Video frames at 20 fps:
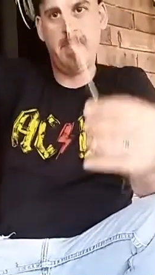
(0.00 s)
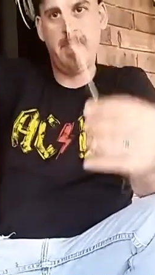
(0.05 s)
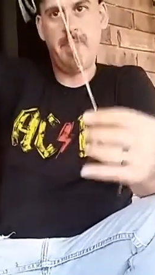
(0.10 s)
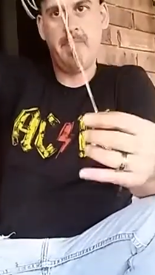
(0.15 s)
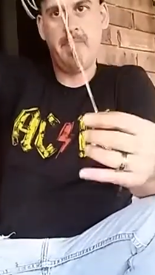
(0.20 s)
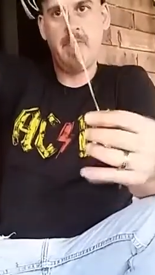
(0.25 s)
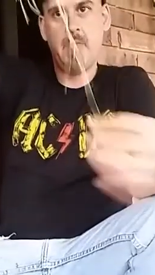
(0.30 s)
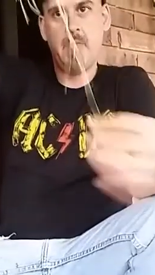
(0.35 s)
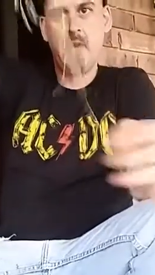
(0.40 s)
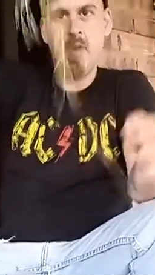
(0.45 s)

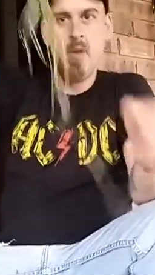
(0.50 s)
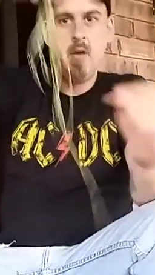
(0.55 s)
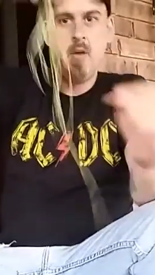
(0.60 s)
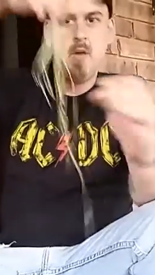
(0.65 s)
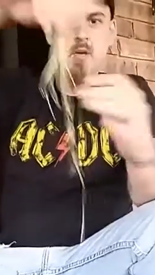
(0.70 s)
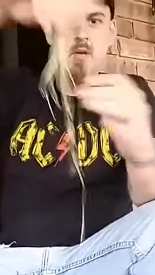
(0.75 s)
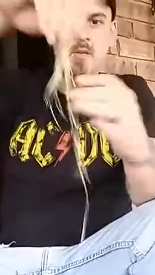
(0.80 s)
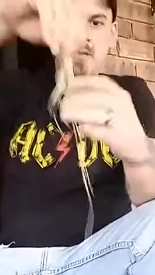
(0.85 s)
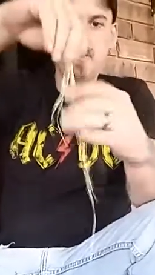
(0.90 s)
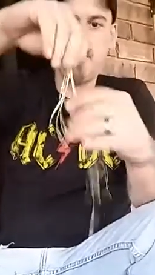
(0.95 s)
so that
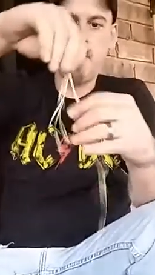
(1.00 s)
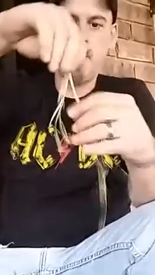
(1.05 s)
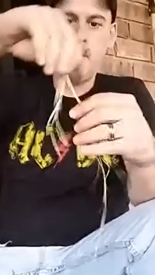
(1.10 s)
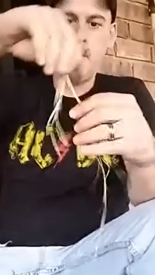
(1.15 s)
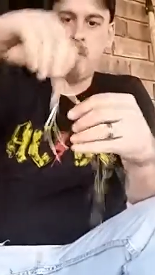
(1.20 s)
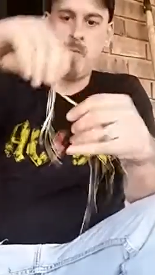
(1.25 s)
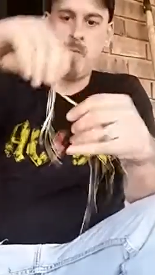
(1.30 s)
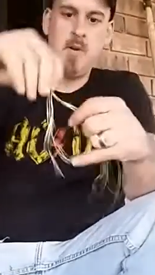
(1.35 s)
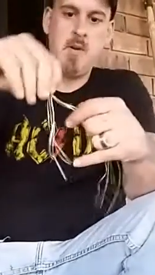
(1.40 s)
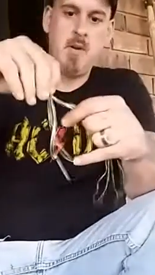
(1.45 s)
when
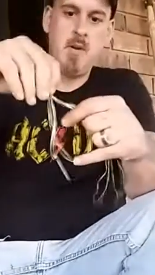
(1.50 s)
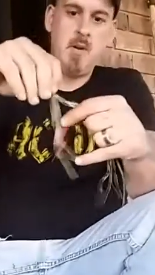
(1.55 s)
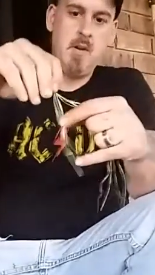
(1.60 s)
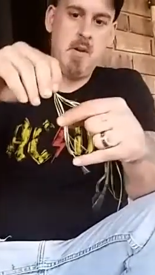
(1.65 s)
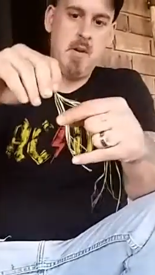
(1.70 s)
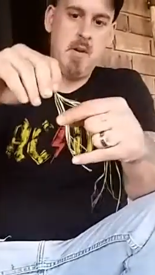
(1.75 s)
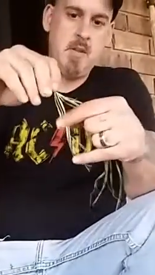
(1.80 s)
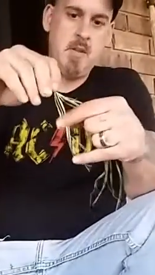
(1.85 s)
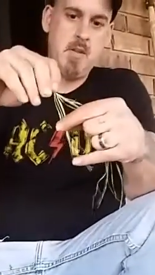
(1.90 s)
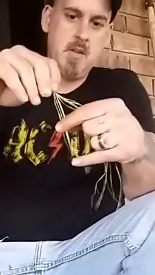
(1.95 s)
this
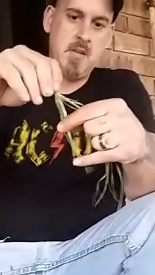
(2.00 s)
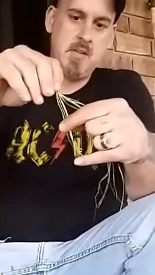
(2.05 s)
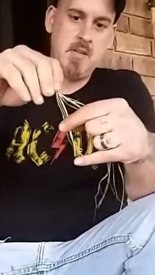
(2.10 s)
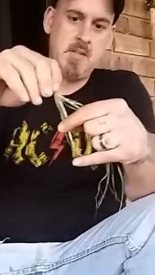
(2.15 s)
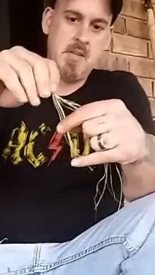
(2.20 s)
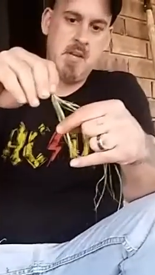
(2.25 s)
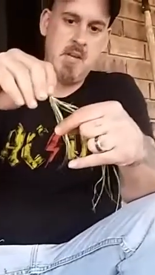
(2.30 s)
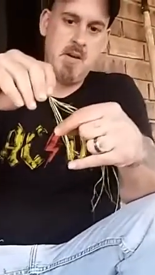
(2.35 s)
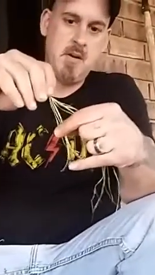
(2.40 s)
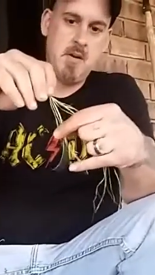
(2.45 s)
here
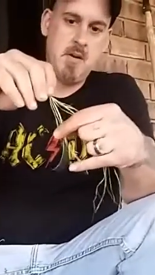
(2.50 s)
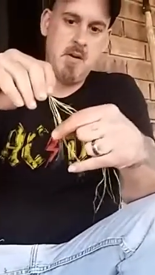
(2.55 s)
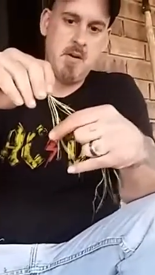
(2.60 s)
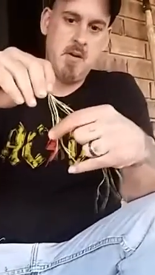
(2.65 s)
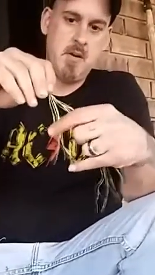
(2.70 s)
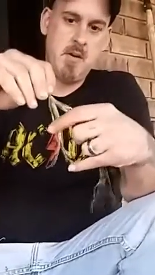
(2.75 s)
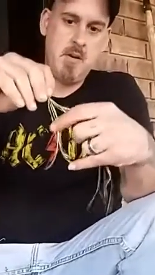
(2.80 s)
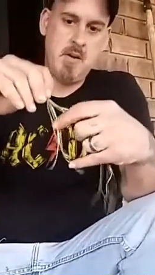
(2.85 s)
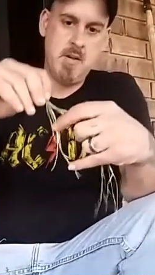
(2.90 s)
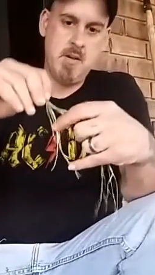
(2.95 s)
gets
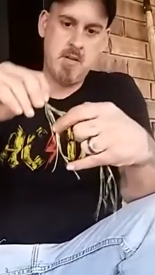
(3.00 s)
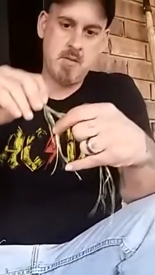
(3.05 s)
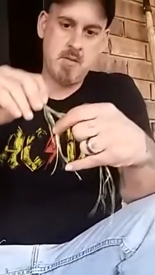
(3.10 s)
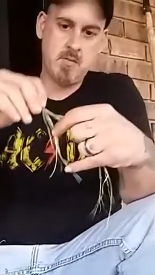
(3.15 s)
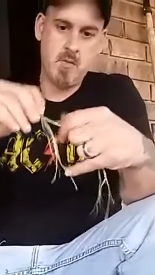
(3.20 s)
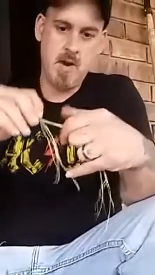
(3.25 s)
ready